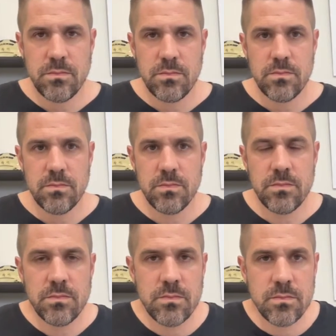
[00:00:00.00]

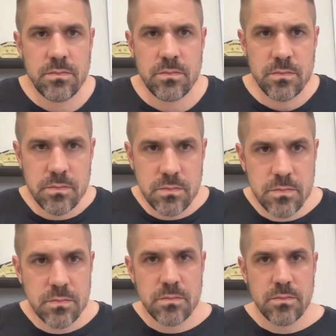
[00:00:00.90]

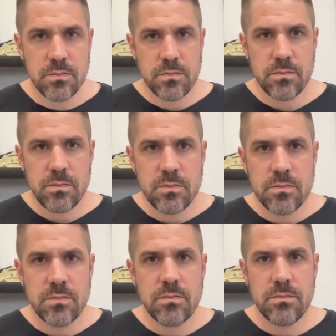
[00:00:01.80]

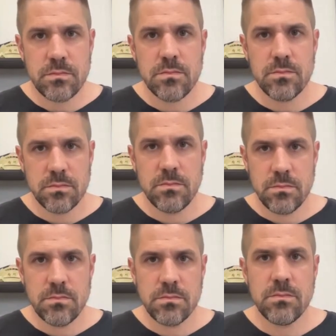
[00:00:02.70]

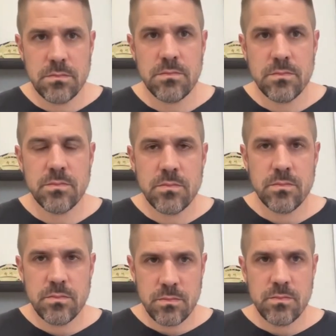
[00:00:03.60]

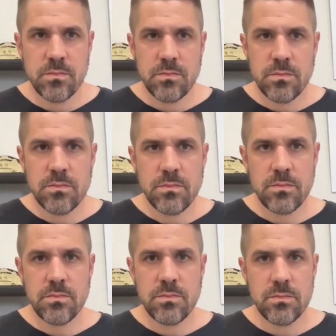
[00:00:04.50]

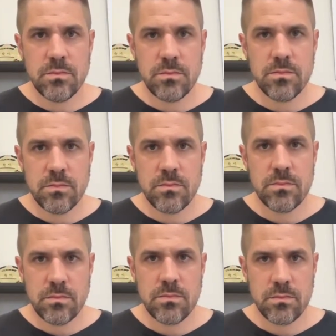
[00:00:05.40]

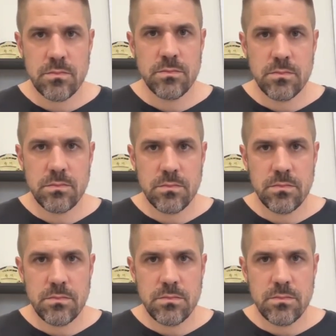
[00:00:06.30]

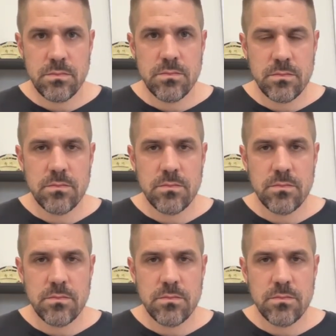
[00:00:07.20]
The person shown says nothing.